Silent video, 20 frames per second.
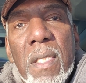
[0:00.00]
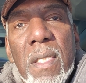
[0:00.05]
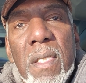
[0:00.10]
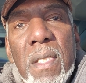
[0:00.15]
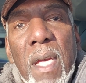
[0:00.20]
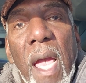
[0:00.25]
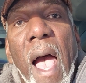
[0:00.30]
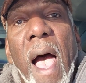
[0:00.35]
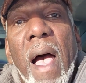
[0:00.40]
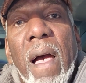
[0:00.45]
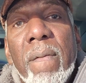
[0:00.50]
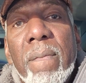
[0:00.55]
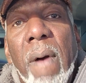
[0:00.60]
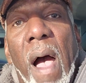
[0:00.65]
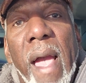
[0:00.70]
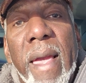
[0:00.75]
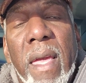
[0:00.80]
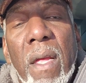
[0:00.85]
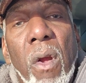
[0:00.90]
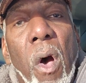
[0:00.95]
Yeah,
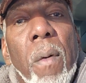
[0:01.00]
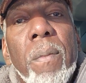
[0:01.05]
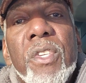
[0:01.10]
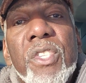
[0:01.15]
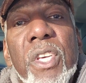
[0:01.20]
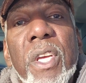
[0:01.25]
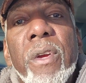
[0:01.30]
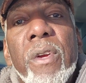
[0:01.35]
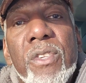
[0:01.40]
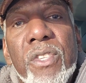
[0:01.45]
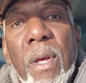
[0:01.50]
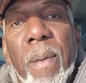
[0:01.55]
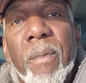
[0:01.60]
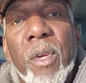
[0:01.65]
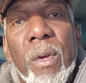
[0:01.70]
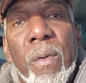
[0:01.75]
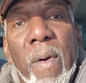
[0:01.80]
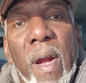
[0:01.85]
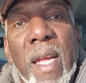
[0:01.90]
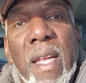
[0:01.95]
I can almost hear some of
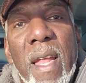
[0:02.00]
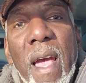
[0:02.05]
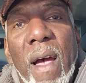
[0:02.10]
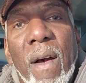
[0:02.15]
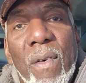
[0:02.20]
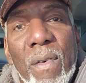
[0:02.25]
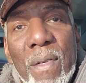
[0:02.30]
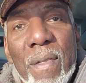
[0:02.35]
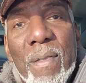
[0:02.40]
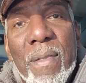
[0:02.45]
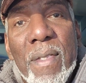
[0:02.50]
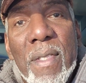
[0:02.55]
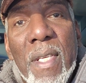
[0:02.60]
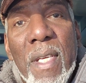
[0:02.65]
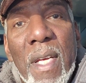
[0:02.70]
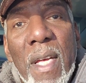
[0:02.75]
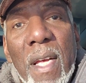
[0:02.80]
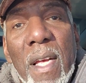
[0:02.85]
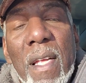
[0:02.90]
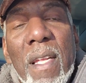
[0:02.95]
you right now.
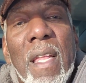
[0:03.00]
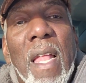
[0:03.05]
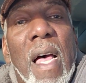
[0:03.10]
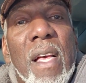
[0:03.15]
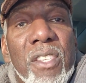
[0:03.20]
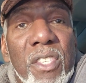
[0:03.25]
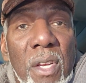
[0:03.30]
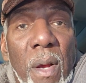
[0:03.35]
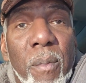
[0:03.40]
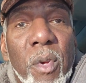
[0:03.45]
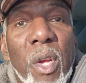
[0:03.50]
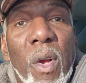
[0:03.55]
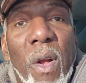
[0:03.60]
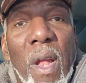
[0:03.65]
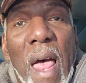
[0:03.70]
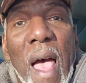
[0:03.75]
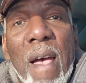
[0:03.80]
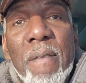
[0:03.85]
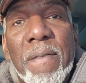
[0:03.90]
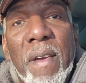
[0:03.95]
Some of you are
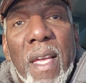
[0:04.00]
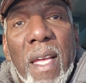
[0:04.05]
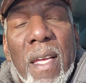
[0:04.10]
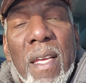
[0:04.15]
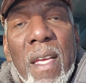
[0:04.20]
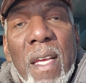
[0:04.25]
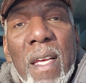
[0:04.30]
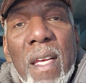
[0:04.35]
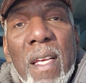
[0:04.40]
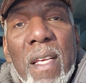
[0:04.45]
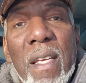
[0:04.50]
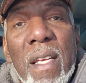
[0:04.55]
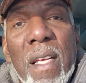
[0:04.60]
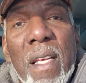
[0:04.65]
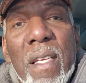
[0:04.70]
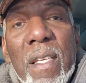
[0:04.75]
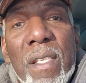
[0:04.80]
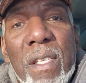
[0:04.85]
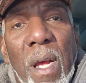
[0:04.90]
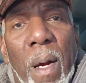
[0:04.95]
laughing.
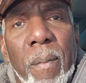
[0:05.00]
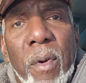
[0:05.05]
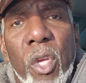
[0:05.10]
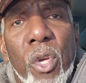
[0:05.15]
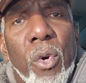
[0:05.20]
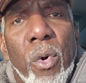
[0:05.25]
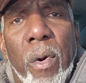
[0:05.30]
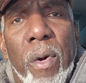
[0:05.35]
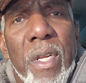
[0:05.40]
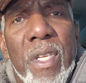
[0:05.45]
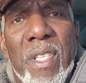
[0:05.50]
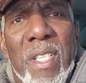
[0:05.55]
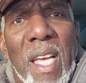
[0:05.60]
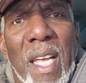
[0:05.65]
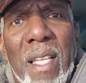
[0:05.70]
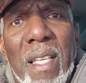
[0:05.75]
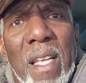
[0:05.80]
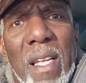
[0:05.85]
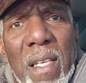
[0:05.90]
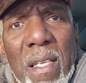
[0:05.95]
Some of you are
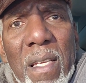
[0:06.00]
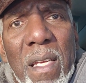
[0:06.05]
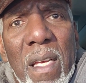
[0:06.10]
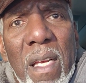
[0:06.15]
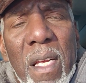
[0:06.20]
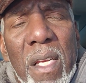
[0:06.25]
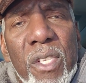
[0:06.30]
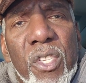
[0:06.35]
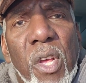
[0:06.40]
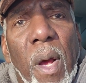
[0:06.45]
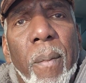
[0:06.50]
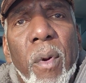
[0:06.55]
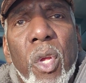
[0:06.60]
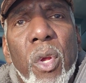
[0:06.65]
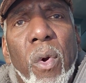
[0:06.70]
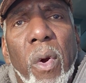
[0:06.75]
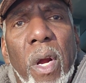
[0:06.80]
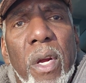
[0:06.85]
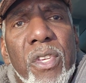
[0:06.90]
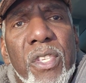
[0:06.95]
indignant. Some of
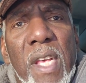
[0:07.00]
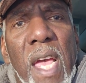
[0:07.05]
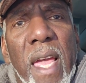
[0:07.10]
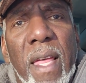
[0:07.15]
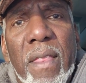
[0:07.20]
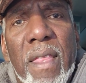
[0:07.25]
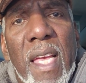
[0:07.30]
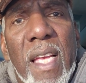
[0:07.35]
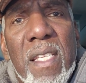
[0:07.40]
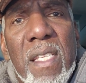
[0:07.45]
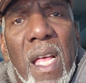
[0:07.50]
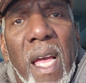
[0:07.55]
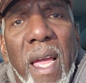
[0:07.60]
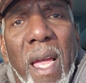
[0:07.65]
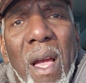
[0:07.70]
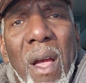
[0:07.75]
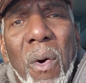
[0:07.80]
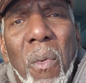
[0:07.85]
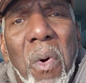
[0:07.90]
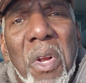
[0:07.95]
you are saying things like,
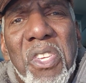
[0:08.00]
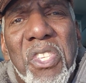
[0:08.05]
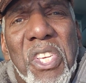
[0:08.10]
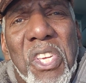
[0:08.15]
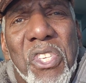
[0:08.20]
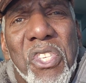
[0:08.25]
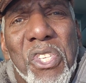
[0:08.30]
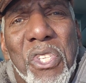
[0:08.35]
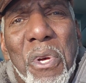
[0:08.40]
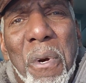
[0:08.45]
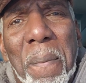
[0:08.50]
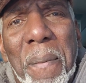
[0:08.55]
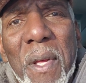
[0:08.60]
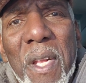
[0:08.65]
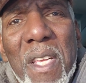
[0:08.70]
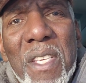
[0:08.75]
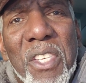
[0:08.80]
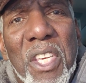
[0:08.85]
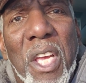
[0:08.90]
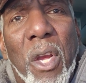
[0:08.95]
What is he, stupid?
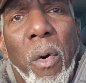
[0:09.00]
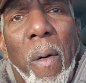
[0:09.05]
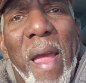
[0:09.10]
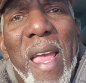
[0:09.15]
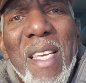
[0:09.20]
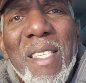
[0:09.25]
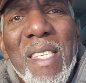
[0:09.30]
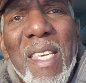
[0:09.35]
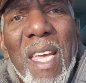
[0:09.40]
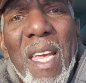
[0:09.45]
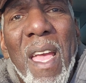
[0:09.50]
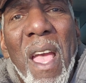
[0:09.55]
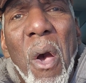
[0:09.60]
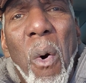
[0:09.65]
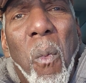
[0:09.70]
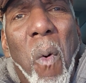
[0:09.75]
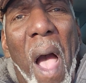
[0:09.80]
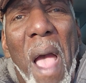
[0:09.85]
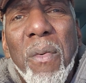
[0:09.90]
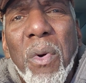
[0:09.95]
Is he crazy?
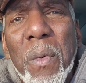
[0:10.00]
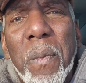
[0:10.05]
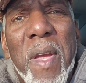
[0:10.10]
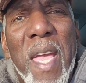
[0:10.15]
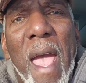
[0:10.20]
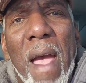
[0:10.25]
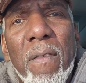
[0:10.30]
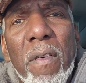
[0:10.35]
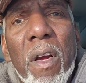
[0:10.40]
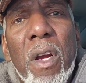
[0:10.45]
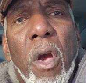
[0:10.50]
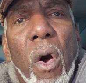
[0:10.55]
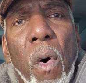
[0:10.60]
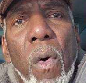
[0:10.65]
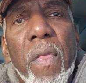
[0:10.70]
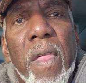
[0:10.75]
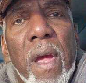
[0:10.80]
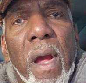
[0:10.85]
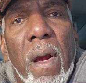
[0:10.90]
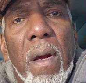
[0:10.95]
Why would we ever go
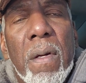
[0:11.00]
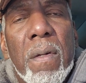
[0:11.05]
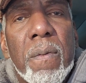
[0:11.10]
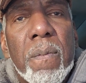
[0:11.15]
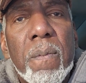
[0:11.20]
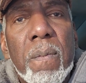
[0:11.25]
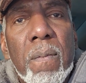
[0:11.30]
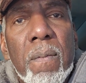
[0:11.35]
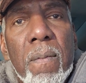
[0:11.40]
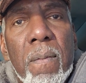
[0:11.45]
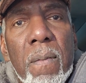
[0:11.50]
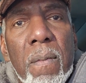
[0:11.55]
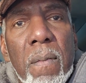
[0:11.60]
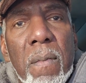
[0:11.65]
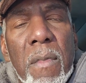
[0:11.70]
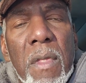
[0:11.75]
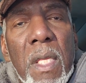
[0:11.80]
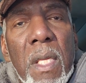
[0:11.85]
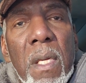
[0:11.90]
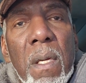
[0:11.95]

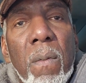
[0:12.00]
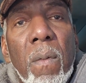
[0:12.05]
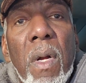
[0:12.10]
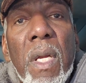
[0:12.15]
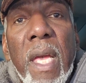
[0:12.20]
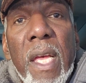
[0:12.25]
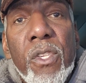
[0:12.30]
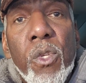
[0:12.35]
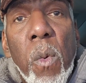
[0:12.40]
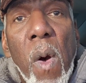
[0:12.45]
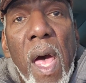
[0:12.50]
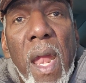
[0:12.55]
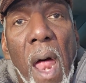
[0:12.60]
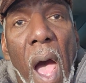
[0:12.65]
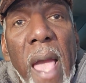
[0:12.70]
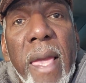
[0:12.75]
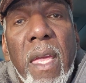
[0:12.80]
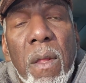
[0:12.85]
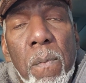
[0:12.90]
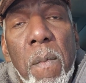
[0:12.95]
there? Well, guess what?
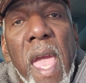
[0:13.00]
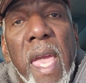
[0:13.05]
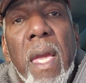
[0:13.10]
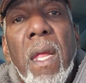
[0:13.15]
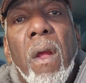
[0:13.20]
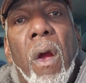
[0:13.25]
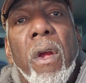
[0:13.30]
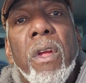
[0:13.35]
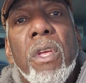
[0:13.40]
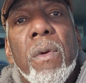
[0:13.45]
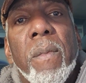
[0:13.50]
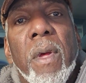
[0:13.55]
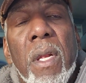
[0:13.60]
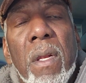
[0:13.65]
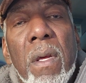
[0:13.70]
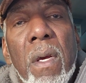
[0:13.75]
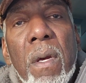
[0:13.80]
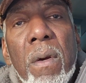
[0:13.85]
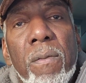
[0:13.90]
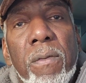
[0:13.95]
I can make an argument
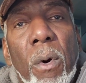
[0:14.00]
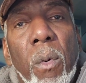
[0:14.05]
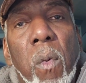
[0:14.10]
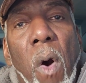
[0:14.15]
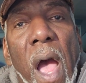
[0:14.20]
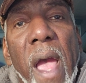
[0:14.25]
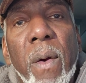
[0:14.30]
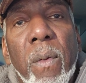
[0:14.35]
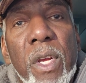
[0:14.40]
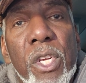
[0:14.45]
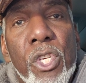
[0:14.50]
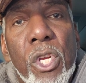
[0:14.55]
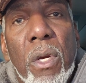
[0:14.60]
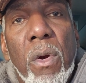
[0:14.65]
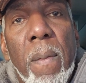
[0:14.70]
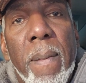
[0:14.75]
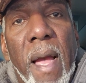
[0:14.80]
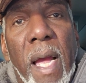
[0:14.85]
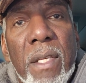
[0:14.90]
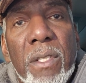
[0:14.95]
for why we should
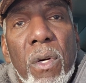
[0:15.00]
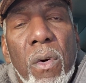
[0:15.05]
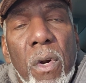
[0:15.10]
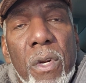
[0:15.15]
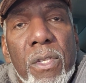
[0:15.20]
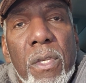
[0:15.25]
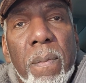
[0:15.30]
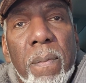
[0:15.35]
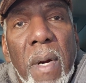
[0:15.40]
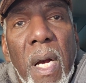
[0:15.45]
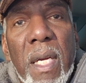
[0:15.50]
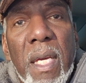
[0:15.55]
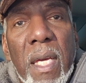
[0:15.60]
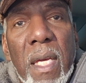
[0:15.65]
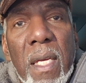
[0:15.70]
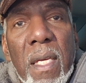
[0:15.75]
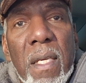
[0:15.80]
go back to horse and buggy.